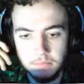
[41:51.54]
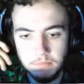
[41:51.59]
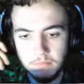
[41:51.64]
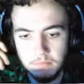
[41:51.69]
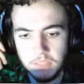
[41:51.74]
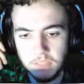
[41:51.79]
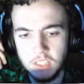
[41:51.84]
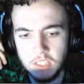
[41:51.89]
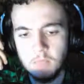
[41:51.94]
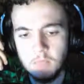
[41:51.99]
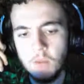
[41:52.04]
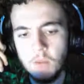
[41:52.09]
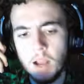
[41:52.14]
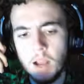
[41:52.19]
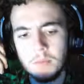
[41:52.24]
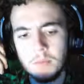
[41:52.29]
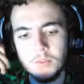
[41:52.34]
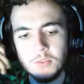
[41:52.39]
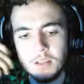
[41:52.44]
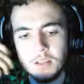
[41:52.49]
It seemed
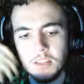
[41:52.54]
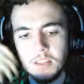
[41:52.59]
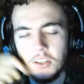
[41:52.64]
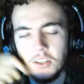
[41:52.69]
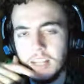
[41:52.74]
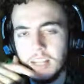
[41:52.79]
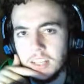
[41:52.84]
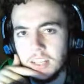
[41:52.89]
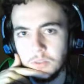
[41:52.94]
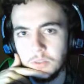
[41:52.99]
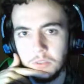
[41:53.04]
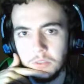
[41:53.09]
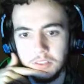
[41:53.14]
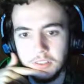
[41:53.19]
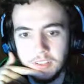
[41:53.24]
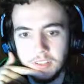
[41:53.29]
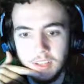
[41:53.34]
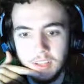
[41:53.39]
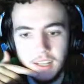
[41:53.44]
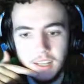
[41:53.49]
more abstract than your last
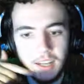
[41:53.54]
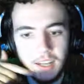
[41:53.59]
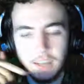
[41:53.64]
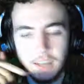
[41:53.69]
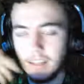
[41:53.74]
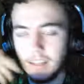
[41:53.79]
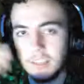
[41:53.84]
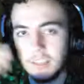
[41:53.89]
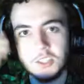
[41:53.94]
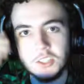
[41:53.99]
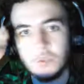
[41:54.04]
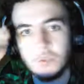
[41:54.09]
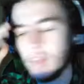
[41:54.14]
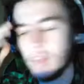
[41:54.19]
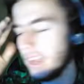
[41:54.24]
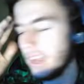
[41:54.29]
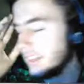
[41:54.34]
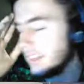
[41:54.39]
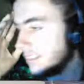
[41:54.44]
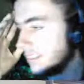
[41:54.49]
one. I
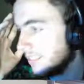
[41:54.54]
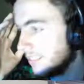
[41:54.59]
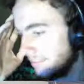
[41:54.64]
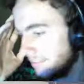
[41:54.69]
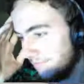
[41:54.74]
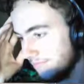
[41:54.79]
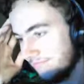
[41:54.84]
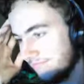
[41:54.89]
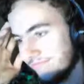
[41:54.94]
swear that's...